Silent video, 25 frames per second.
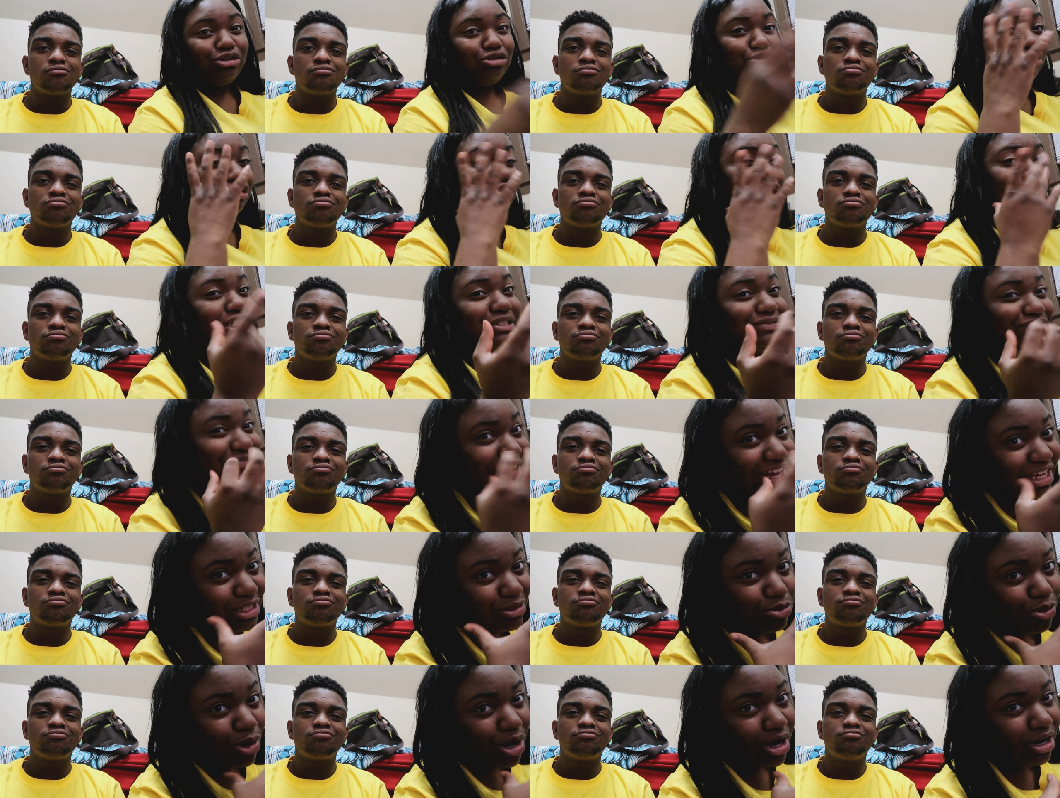Speaker 1: you this
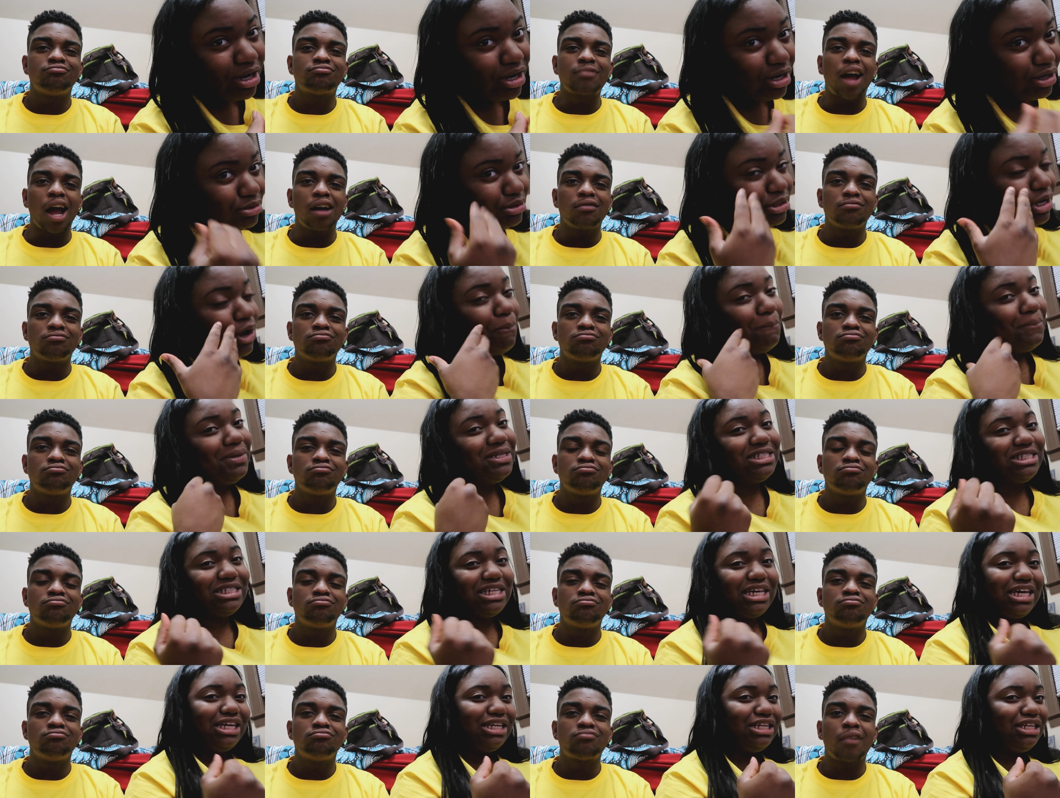face right here is gonna be
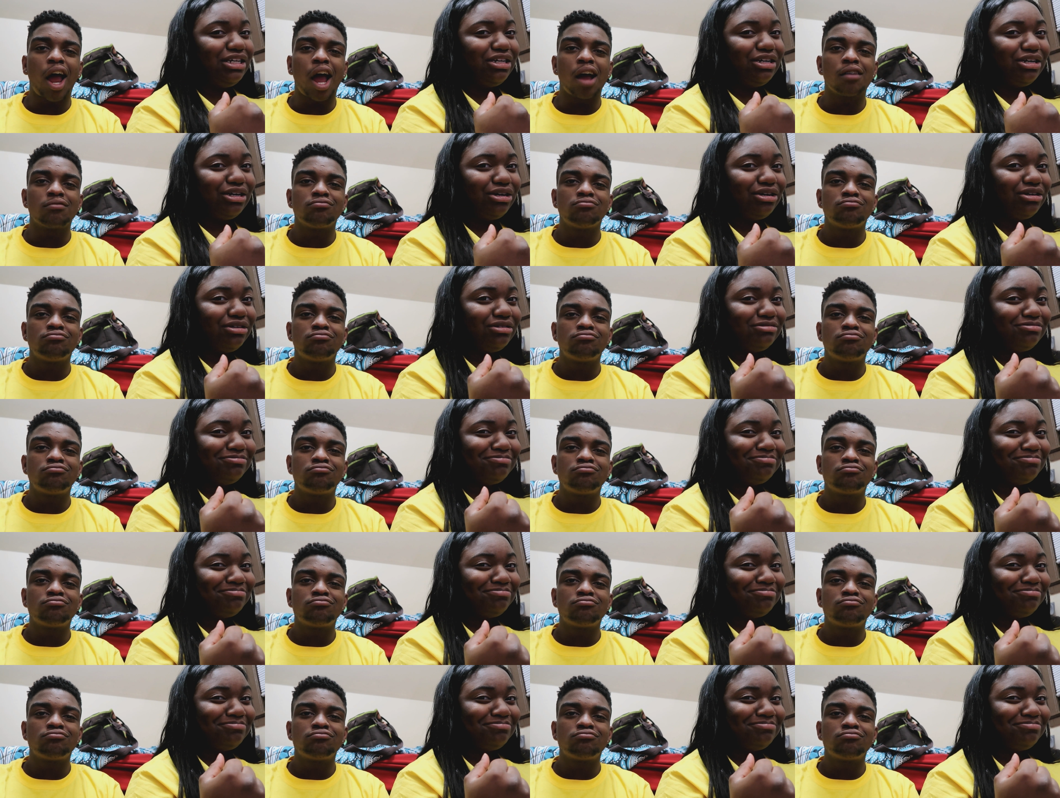skinnier.